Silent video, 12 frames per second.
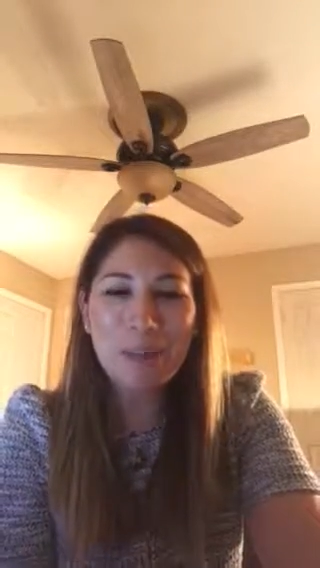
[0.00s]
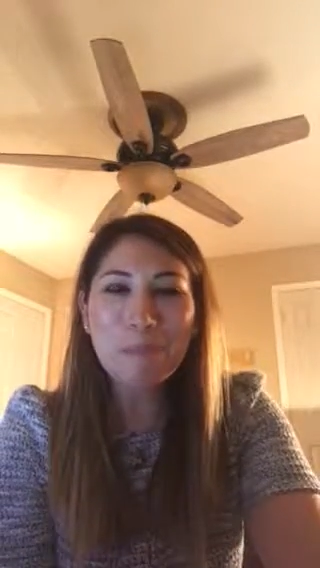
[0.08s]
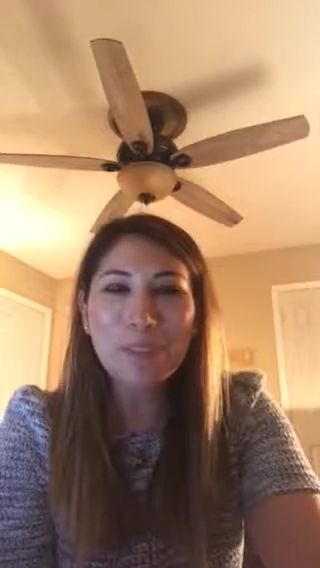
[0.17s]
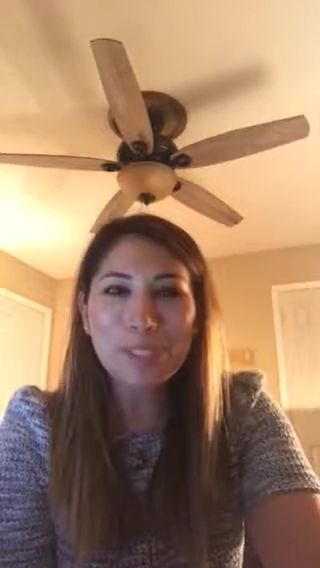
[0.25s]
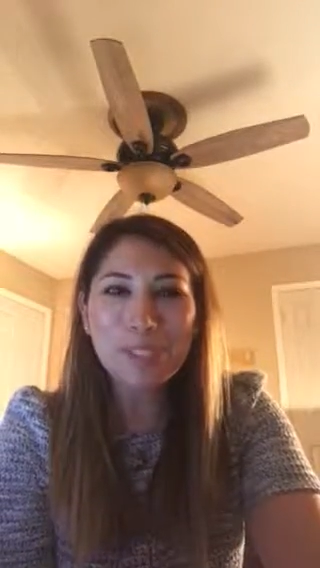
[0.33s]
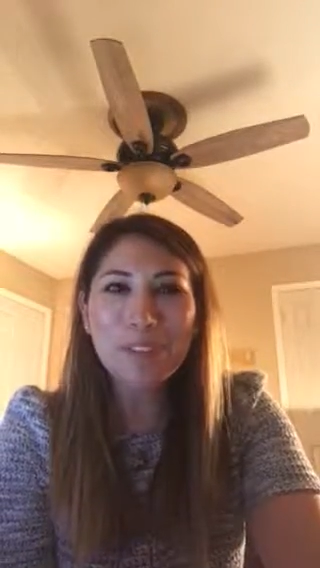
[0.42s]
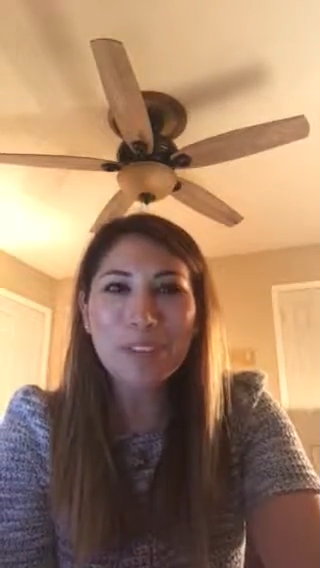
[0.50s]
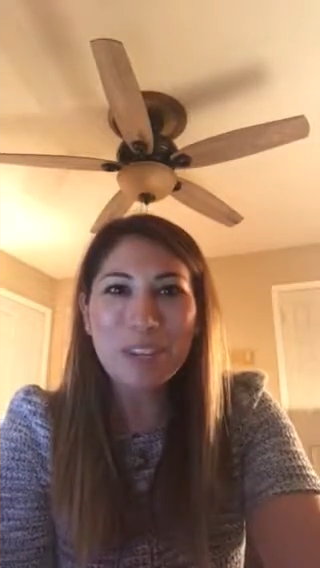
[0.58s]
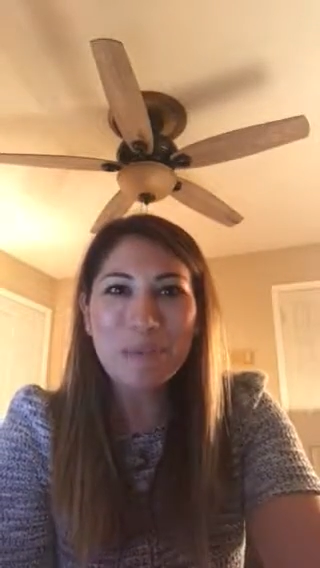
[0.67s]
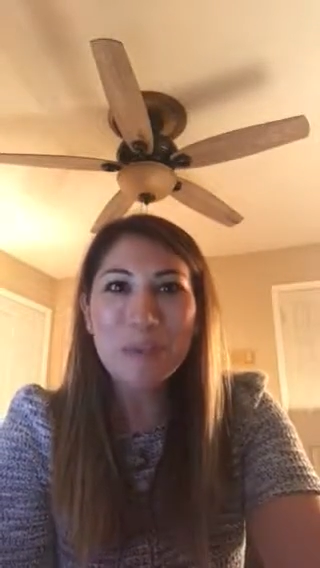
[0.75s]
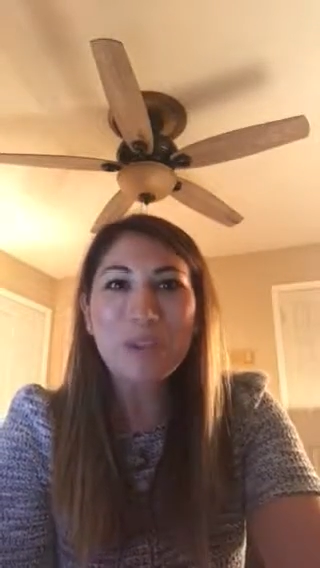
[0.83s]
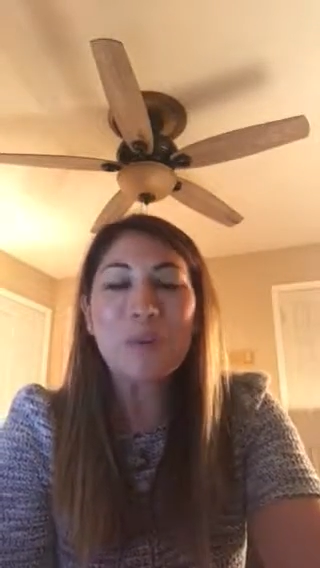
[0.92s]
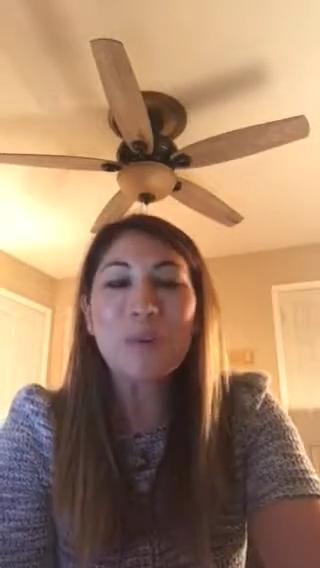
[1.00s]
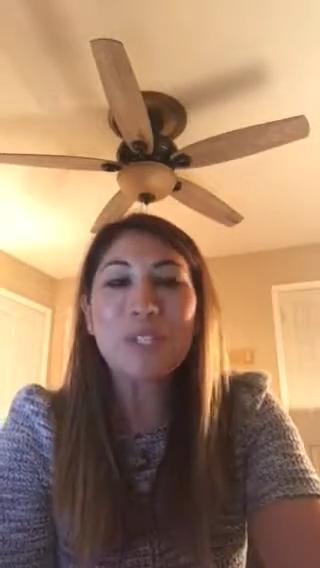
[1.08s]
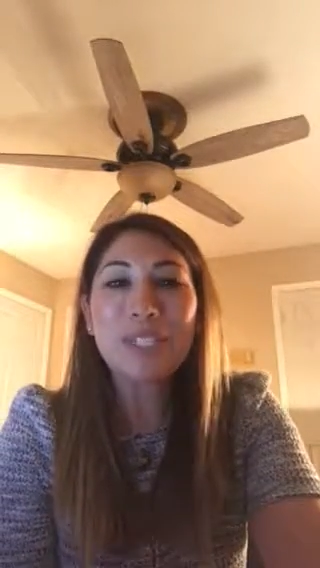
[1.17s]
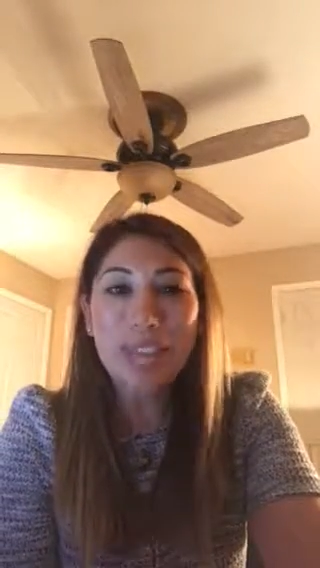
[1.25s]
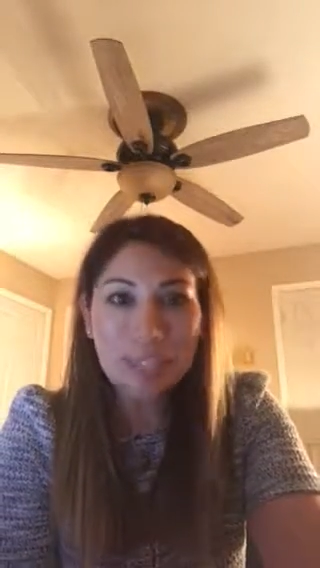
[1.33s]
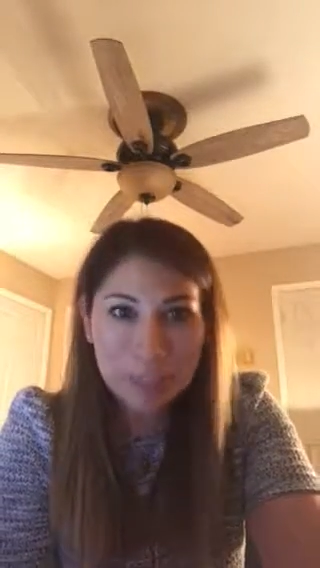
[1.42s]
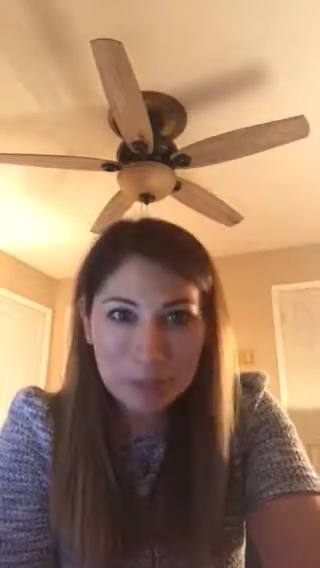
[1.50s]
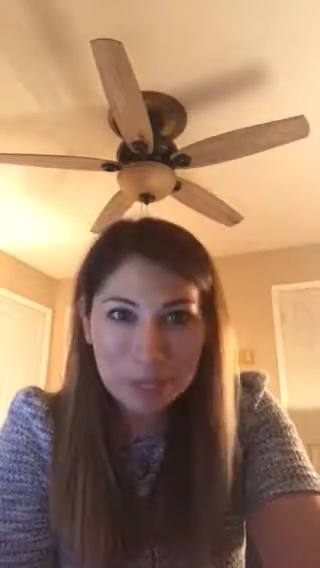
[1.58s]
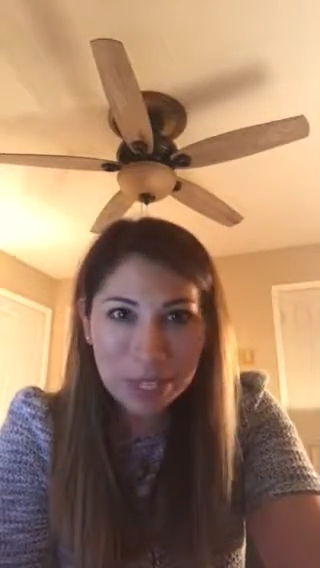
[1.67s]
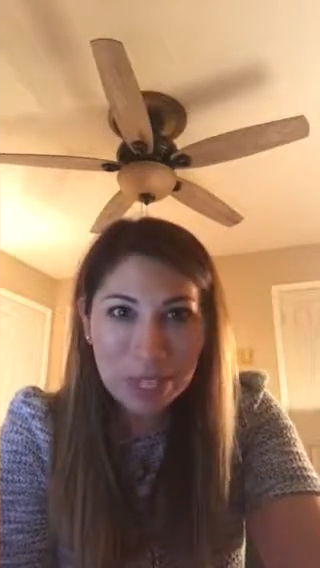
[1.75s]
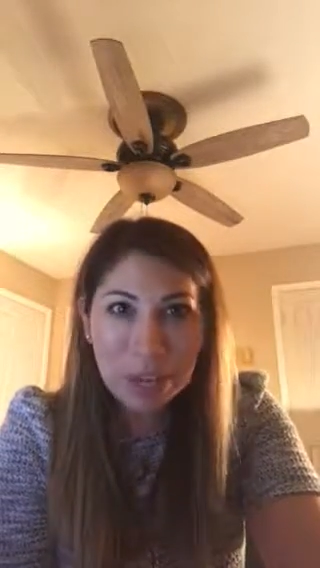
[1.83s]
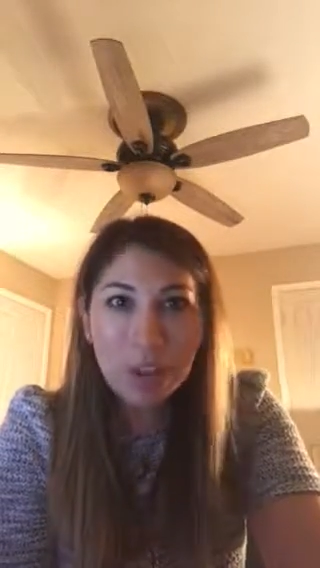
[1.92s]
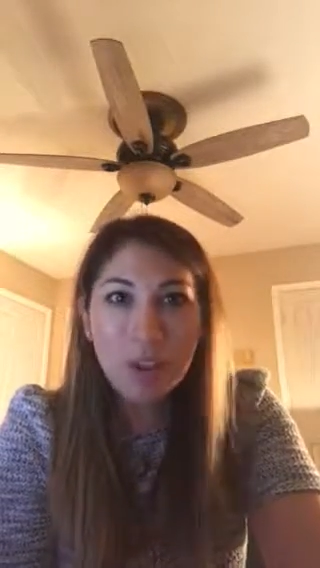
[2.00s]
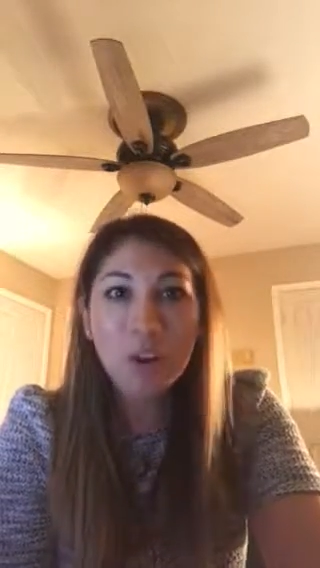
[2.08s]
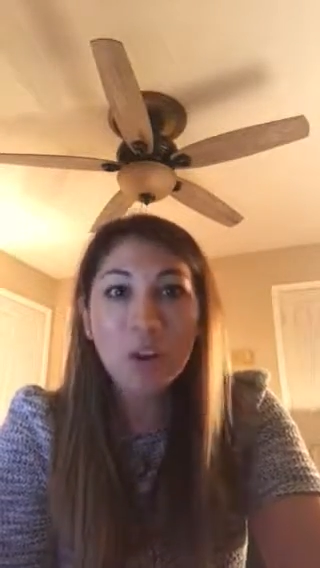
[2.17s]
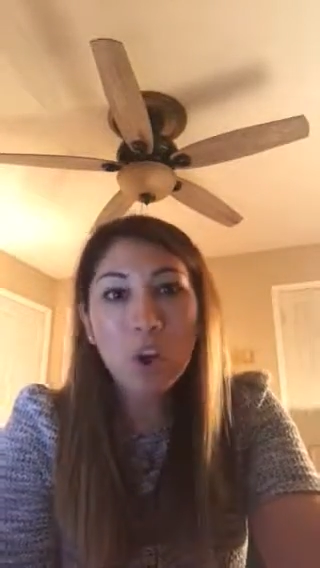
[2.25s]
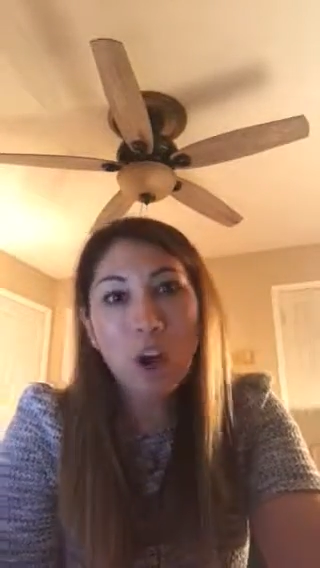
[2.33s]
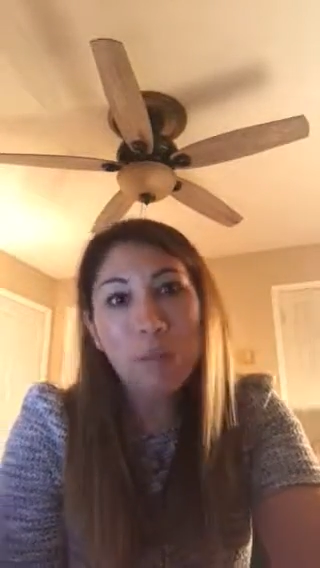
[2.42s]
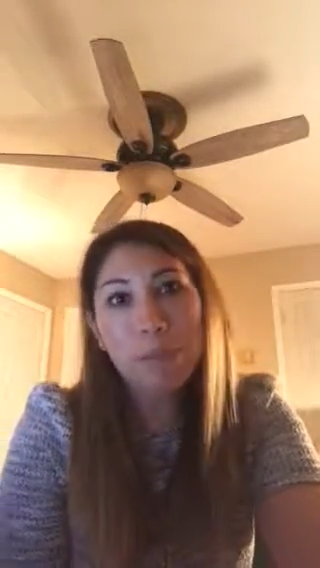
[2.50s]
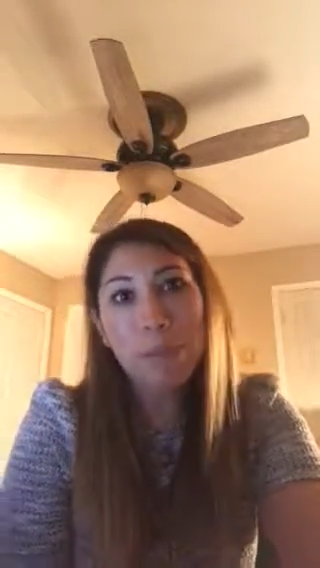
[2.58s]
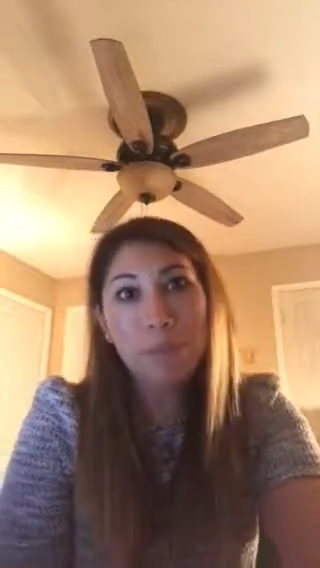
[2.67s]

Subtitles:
personal email, or text me or call me.